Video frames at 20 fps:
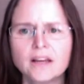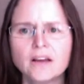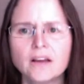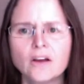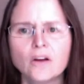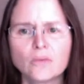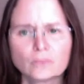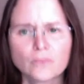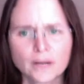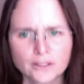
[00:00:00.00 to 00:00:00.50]

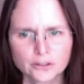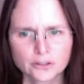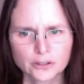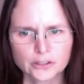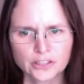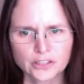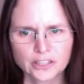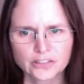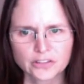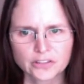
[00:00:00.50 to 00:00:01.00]
ranger
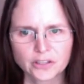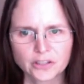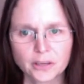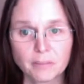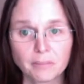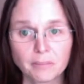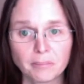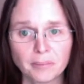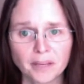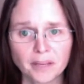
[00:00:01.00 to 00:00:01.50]
station
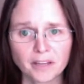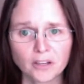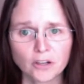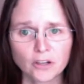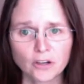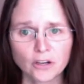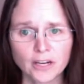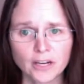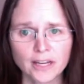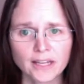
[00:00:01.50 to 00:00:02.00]
at Big
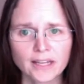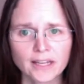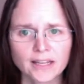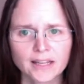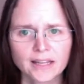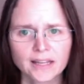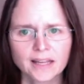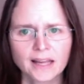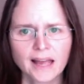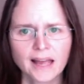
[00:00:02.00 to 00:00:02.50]
Creek,
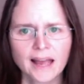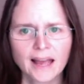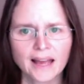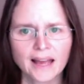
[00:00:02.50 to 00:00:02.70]
at